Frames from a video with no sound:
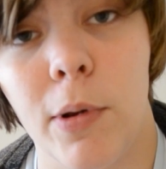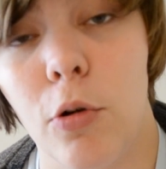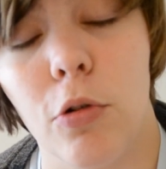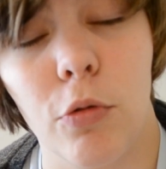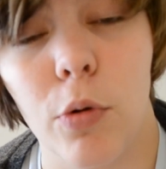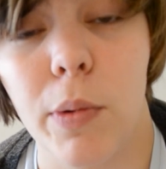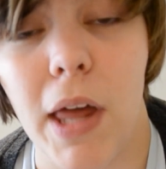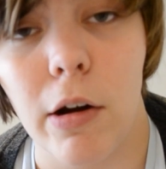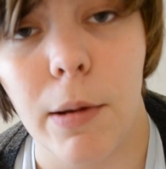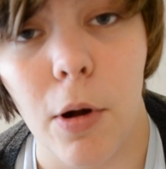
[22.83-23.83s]
we all grew up with
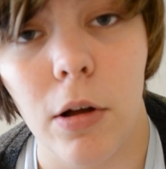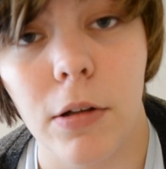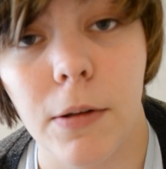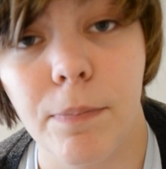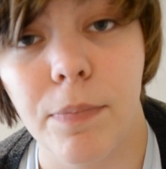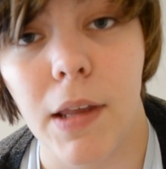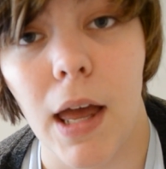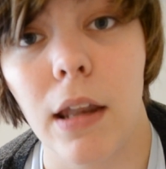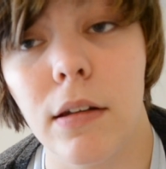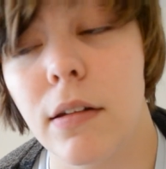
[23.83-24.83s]
Harry Potter,
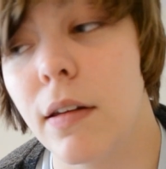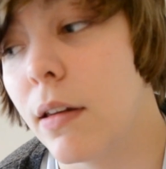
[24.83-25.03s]
and